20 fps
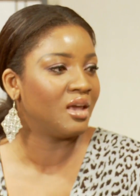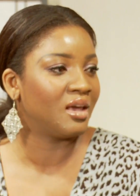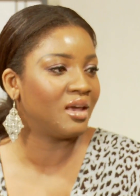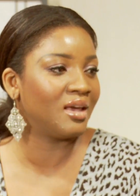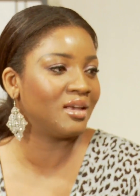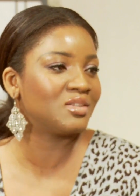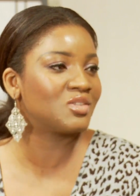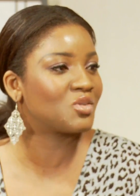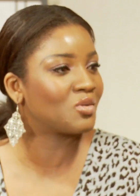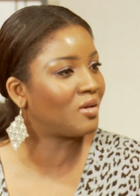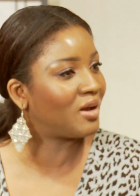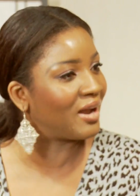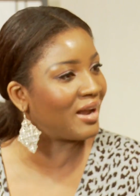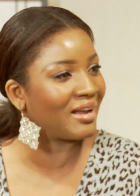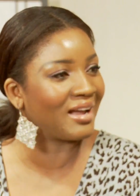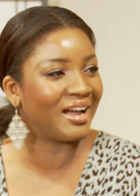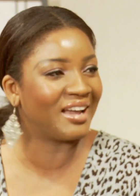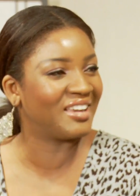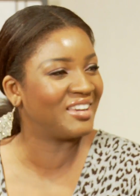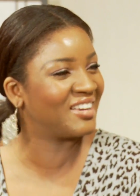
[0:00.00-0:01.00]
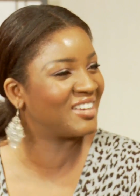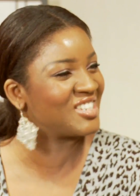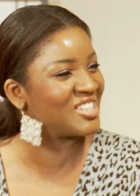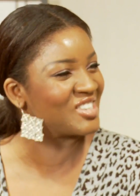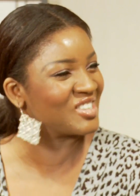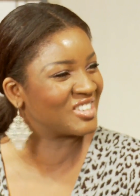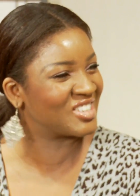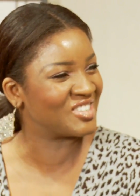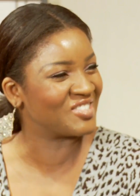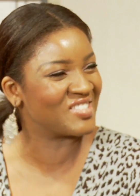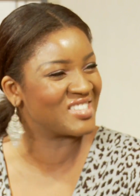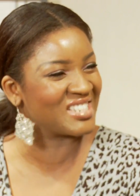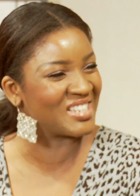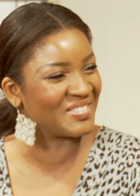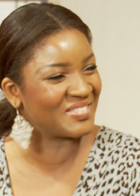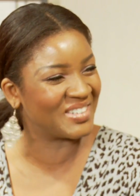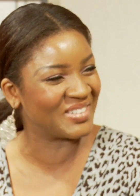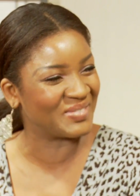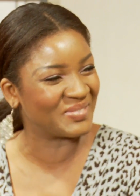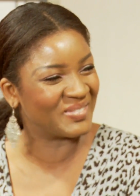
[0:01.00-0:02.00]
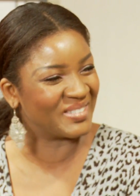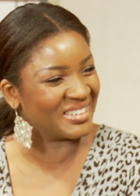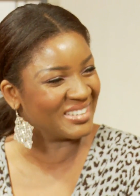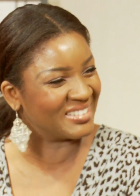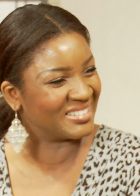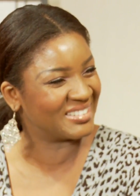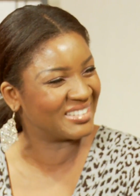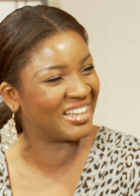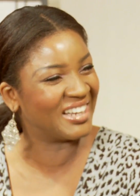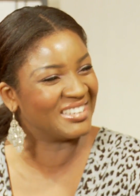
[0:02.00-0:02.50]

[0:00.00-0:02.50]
And so I hear she received it well,